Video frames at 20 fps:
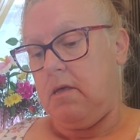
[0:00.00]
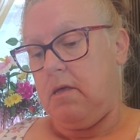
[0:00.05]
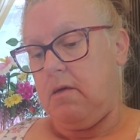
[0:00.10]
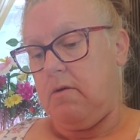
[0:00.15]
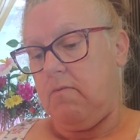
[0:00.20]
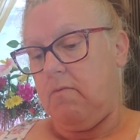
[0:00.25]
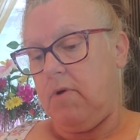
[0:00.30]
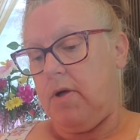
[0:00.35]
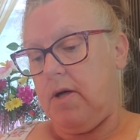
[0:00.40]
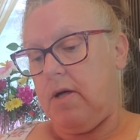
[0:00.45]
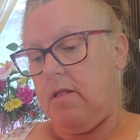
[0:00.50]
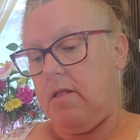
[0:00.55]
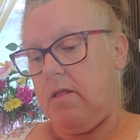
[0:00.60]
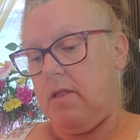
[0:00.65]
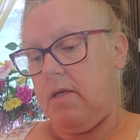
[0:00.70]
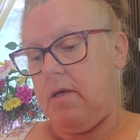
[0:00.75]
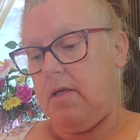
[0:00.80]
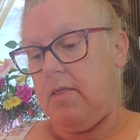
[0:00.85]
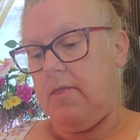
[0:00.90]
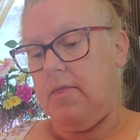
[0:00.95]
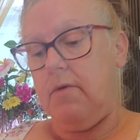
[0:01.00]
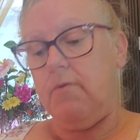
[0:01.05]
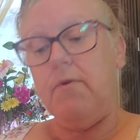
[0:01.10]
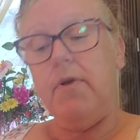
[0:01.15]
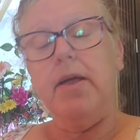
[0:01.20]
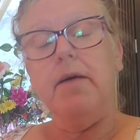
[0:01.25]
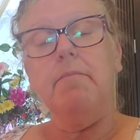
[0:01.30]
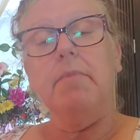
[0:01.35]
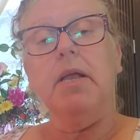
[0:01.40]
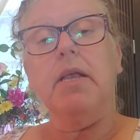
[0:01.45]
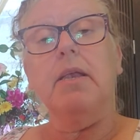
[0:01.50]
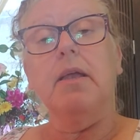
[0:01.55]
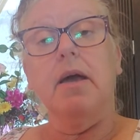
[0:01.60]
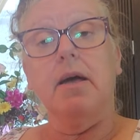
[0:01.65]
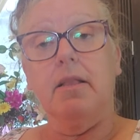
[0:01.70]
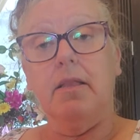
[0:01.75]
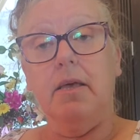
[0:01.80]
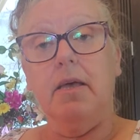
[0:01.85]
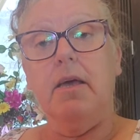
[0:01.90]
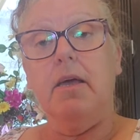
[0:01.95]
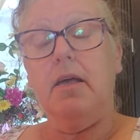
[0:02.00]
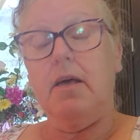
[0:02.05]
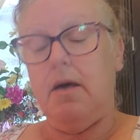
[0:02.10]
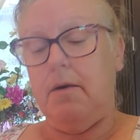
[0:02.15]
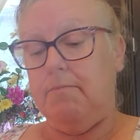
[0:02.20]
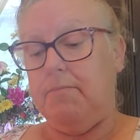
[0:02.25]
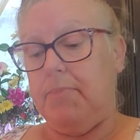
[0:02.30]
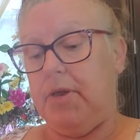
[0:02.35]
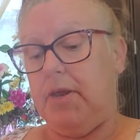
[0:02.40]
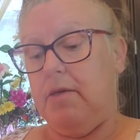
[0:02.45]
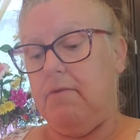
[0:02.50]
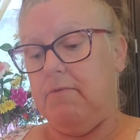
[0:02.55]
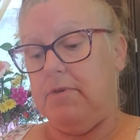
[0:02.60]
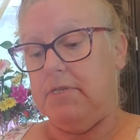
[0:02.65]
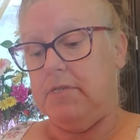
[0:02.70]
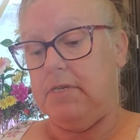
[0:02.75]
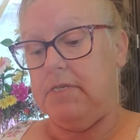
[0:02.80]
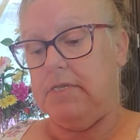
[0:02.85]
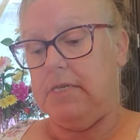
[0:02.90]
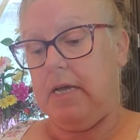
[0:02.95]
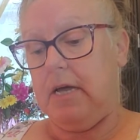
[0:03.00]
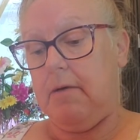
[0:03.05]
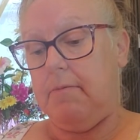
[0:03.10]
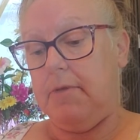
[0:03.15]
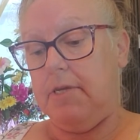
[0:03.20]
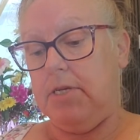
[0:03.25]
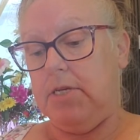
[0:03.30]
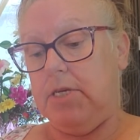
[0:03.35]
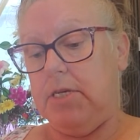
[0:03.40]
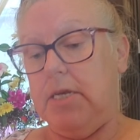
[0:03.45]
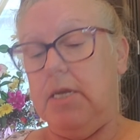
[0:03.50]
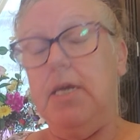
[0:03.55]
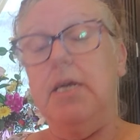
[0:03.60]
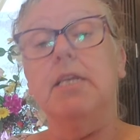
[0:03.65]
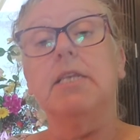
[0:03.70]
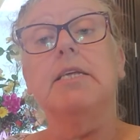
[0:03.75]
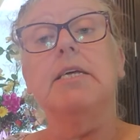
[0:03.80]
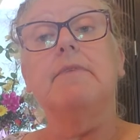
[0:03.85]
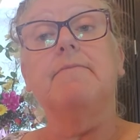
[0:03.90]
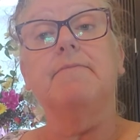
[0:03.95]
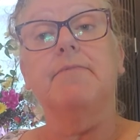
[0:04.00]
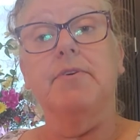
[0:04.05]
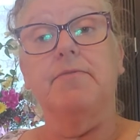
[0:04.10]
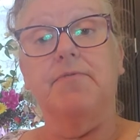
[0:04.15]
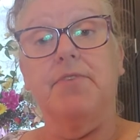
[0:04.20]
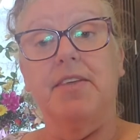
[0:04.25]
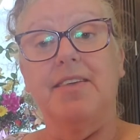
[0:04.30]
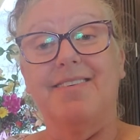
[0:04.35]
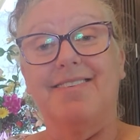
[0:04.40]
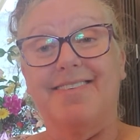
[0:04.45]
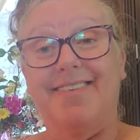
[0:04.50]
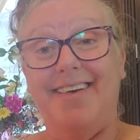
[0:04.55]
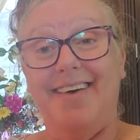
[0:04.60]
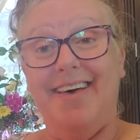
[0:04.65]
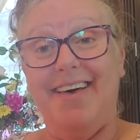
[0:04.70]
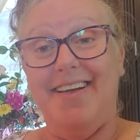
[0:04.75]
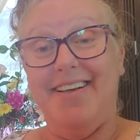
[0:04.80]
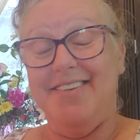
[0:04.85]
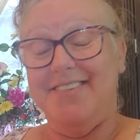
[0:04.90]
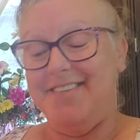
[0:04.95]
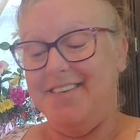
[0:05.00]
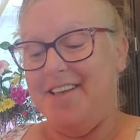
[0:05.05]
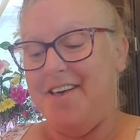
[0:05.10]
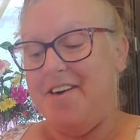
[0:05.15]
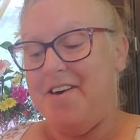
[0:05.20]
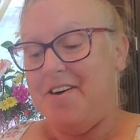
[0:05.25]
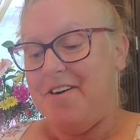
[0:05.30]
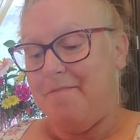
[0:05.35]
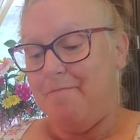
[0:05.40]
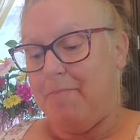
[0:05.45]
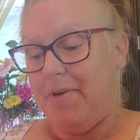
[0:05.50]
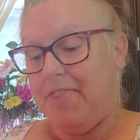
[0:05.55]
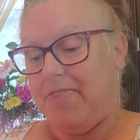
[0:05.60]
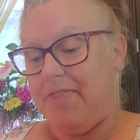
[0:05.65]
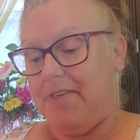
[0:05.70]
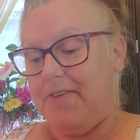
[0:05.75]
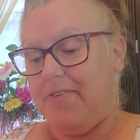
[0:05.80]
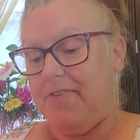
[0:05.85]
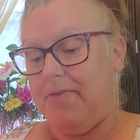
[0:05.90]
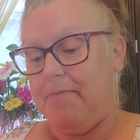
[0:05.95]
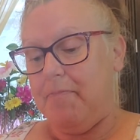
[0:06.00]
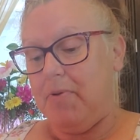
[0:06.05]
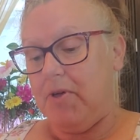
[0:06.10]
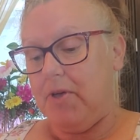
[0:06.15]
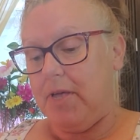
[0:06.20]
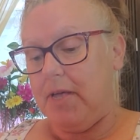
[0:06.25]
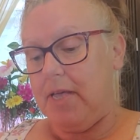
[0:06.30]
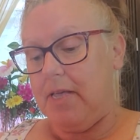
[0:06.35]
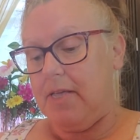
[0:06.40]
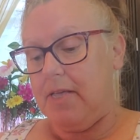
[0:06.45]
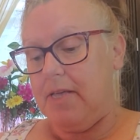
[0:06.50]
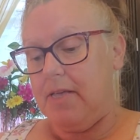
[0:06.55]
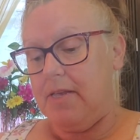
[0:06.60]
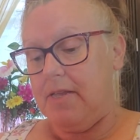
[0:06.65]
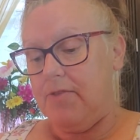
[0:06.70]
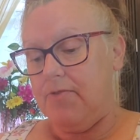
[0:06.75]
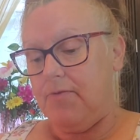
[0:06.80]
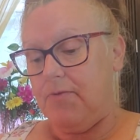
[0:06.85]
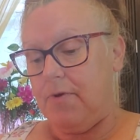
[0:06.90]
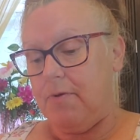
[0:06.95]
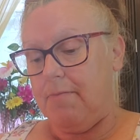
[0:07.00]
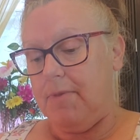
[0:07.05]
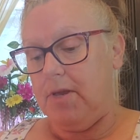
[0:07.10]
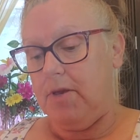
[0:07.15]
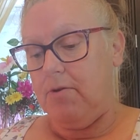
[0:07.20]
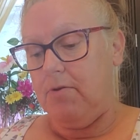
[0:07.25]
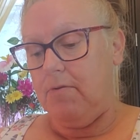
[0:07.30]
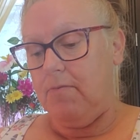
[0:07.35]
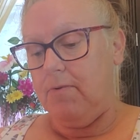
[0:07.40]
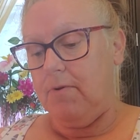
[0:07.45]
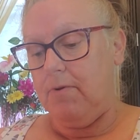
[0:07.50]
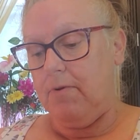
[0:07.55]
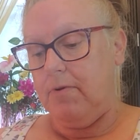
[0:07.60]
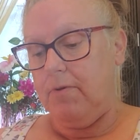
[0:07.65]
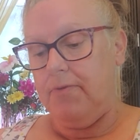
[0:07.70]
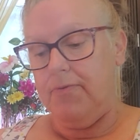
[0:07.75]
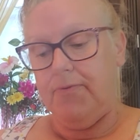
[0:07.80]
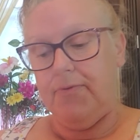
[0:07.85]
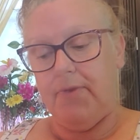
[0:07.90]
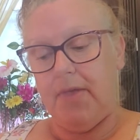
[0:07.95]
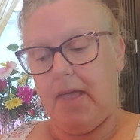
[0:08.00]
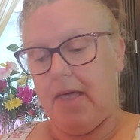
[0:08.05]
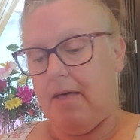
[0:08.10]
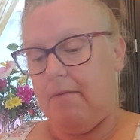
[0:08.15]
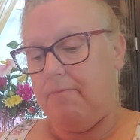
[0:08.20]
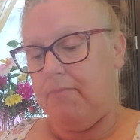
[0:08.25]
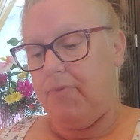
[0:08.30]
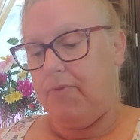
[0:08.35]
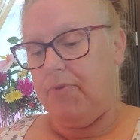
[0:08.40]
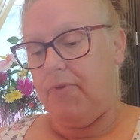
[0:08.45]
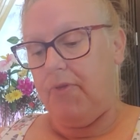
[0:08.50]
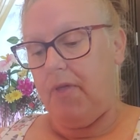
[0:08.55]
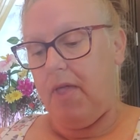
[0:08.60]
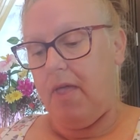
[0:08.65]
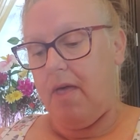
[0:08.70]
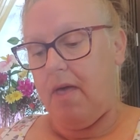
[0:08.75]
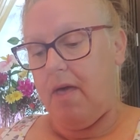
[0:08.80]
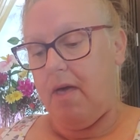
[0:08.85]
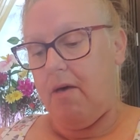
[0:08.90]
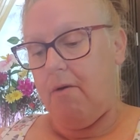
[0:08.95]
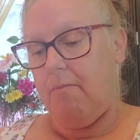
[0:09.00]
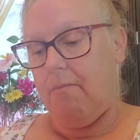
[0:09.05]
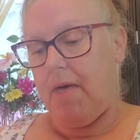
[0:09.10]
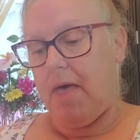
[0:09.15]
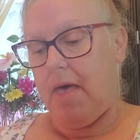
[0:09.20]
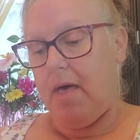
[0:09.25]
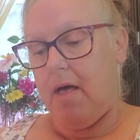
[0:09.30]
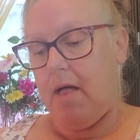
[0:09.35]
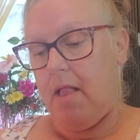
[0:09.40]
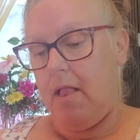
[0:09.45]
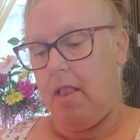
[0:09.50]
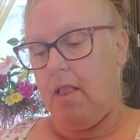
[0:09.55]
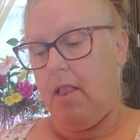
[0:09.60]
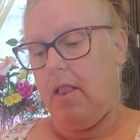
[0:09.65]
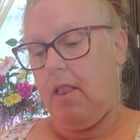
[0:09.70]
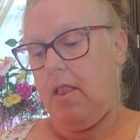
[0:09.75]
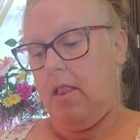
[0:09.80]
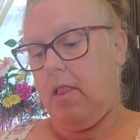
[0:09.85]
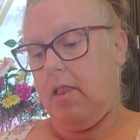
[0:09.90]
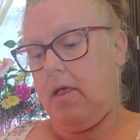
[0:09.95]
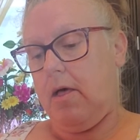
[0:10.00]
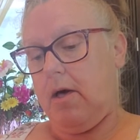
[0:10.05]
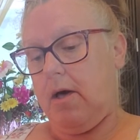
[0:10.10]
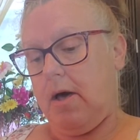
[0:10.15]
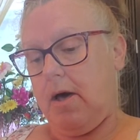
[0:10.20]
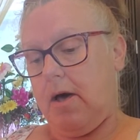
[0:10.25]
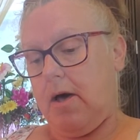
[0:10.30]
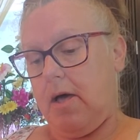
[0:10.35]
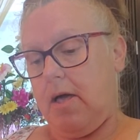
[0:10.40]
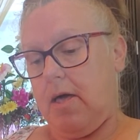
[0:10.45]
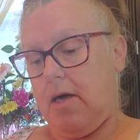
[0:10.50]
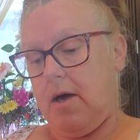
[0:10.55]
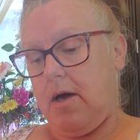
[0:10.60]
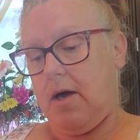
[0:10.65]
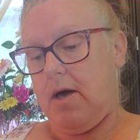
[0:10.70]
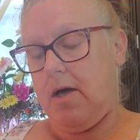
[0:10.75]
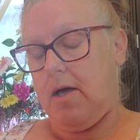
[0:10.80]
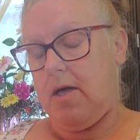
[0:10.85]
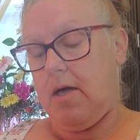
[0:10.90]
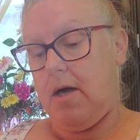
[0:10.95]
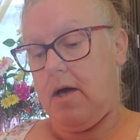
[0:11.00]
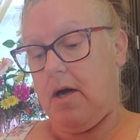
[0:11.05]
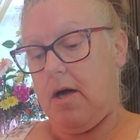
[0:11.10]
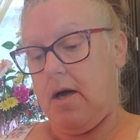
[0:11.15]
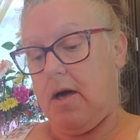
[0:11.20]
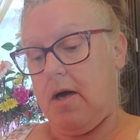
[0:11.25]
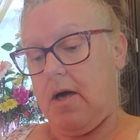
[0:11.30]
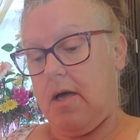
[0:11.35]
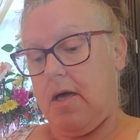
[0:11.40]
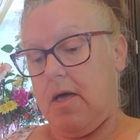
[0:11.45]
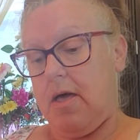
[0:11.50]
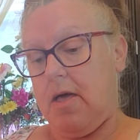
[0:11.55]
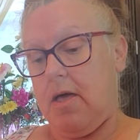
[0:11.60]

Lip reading: well, the Ramagnalia Company was established in 1856, but this book again, it's Roman numerals MCMLIII.